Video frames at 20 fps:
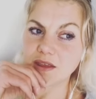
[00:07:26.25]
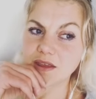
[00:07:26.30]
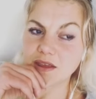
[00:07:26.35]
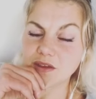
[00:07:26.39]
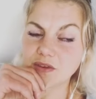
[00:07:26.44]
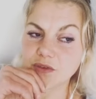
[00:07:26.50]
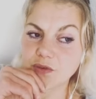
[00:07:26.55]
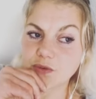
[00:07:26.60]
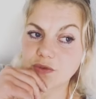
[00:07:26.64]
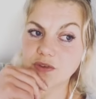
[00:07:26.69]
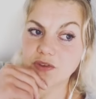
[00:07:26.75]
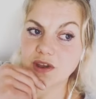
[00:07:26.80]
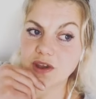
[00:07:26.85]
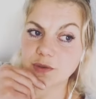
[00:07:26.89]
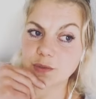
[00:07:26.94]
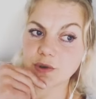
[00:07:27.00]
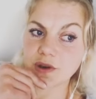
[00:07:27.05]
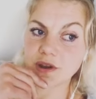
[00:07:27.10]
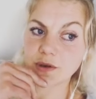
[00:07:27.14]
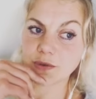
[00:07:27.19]
So today
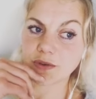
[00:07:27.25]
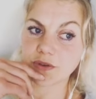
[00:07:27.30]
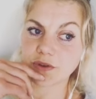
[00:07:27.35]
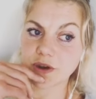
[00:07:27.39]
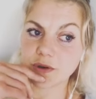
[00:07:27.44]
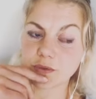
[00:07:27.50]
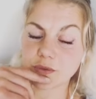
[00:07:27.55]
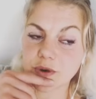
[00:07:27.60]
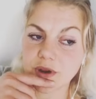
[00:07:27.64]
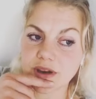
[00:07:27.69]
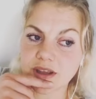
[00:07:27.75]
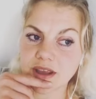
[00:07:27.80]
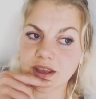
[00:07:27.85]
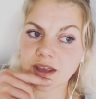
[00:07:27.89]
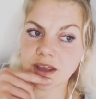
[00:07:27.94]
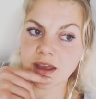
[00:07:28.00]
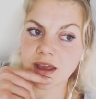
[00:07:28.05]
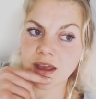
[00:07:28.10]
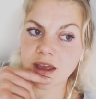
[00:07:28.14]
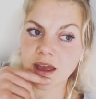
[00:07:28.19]
when I was out
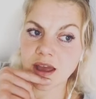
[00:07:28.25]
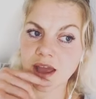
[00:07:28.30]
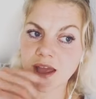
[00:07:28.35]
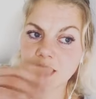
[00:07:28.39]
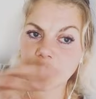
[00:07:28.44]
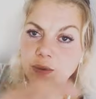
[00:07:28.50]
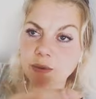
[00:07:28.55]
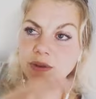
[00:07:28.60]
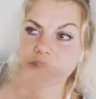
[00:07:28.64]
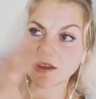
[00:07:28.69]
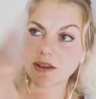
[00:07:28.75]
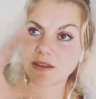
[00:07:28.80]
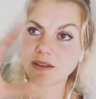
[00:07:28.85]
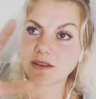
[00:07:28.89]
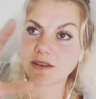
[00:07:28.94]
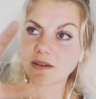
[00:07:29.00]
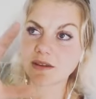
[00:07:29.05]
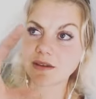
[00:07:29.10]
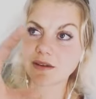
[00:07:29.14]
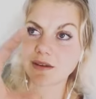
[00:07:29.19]
running, I looked at
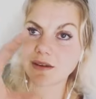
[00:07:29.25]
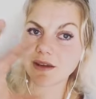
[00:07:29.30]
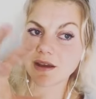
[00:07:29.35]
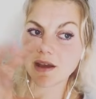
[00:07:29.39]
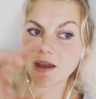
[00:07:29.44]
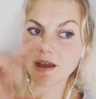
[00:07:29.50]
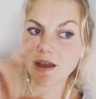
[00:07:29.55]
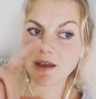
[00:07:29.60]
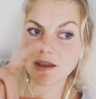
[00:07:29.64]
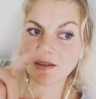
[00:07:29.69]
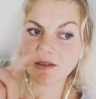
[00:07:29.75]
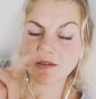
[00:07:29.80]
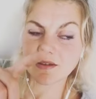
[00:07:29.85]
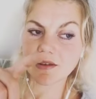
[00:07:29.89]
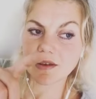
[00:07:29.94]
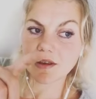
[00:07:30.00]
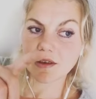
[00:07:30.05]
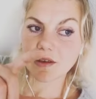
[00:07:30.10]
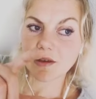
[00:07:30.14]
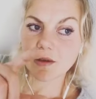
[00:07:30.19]

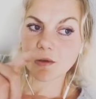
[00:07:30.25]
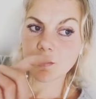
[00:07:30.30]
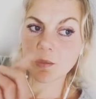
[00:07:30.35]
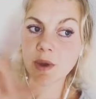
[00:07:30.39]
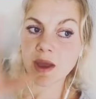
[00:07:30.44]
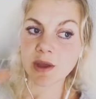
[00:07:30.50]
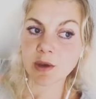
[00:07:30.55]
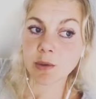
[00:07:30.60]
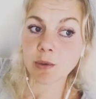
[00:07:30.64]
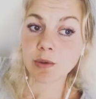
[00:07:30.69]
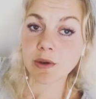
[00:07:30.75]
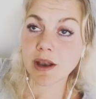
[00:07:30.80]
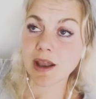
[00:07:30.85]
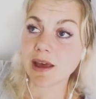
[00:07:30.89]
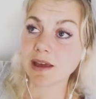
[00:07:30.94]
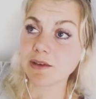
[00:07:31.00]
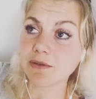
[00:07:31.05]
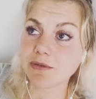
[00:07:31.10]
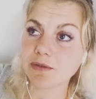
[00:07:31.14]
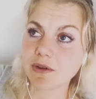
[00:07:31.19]
my own
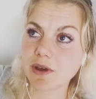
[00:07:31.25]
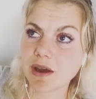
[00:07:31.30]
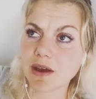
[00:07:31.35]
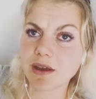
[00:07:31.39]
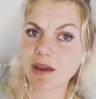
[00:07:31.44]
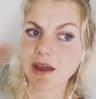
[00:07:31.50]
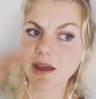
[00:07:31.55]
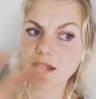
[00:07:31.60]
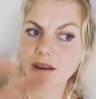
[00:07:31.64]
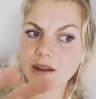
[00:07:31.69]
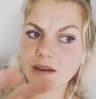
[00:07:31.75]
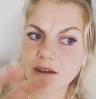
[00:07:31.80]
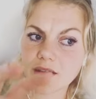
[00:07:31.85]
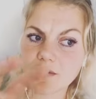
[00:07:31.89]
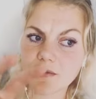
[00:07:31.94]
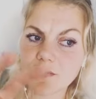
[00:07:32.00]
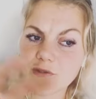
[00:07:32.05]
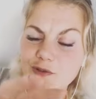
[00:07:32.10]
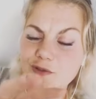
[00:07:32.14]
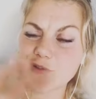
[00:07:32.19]
life. I had
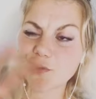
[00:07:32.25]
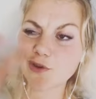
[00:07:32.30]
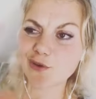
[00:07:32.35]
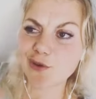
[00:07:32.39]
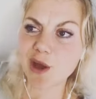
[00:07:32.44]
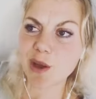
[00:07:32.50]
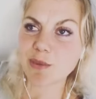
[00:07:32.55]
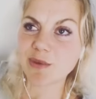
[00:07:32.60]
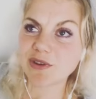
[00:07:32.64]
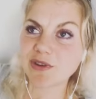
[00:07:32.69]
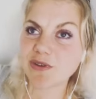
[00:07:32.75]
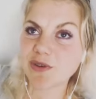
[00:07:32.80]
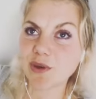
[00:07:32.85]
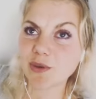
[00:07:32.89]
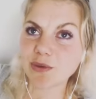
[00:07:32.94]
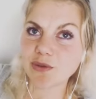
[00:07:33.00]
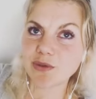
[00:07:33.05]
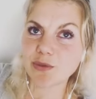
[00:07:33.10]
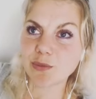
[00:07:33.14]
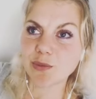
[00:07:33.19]
a few
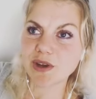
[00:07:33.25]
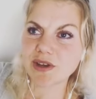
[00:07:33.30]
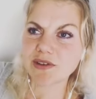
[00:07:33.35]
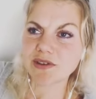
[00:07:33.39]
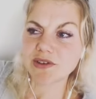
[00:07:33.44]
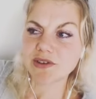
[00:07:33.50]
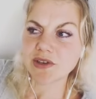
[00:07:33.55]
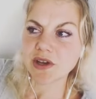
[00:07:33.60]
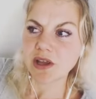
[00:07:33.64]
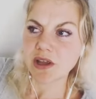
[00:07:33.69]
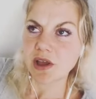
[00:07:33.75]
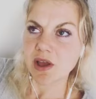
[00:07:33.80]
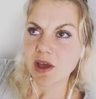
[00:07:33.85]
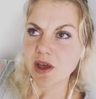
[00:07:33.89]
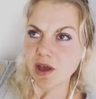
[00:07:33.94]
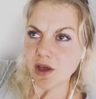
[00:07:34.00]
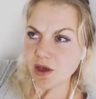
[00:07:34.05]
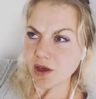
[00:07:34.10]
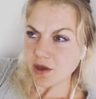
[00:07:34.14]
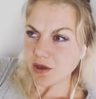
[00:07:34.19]
episodes which
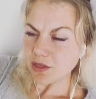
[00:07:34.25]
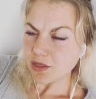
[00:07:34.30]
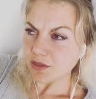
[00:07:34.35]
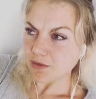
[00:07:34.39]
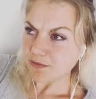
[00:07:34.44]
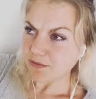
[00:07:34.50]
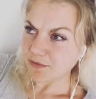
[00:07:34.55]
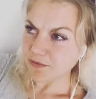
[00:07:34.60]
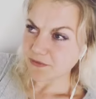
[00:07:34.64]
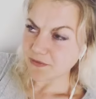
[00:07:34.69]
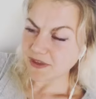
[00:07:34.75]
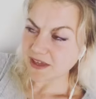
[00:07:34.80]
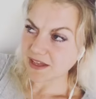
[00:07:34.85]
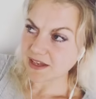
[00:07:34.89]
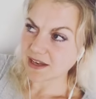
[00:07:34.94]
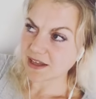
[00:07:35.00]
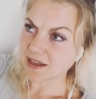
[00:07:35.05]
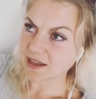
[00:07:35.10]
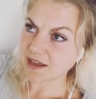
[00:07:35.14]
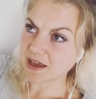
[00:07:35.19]
the
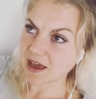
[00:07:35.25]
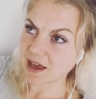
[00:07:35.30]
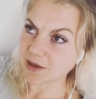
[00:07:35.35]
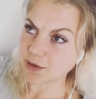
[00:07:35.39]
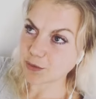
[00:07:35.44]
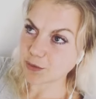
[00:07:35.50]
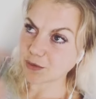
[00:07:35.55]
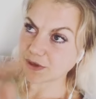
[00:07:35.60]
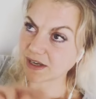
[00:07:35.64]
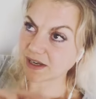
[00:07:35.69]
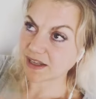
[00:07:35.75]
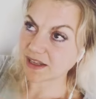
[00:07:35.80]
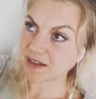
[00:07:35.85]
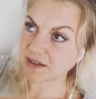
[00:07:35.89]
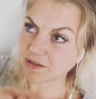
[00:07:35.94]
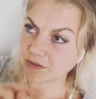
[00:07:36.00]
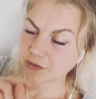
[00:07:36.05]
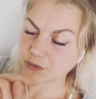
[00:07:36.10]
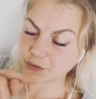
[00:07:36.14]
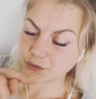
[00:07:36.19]
feeling I could
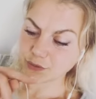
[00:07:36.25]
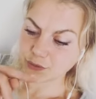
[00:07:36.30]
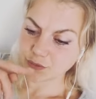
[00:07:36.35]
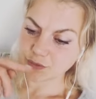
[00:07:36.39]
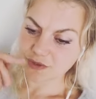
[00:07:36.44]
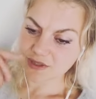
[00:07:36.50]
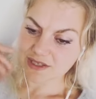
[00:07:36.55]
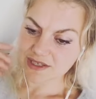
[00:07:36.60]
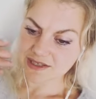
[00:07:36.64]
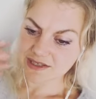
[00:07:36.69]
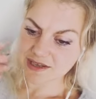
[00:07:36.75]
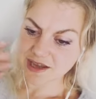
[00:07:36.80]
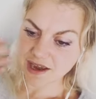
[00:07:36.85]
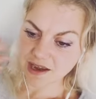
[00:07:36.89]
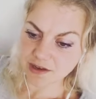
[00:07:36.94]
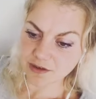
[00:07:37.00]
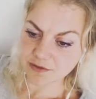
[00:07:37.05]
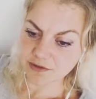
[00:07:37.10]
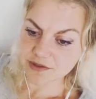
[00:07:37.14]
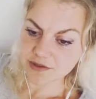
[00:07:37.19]
link to this
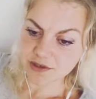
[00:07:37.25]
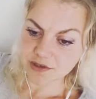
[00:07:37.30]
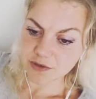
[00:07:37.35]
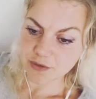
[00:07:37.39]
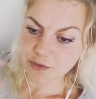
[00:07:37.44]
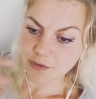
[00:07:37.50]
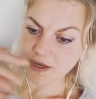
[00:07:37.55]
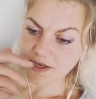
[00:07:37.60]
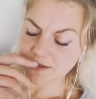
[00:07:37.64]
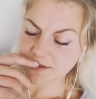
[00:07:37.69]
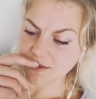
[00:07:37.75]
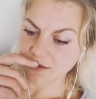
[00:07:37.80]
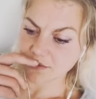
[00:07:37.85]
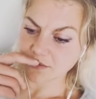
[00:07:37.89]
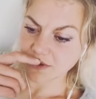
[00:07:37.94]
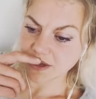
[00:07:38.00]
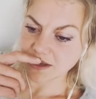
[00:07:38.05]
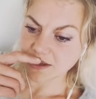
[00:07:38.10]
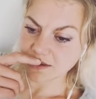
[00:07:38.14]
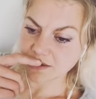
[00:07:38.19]
kind of situation,
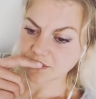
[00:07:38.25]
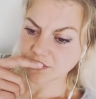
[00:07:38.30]
right?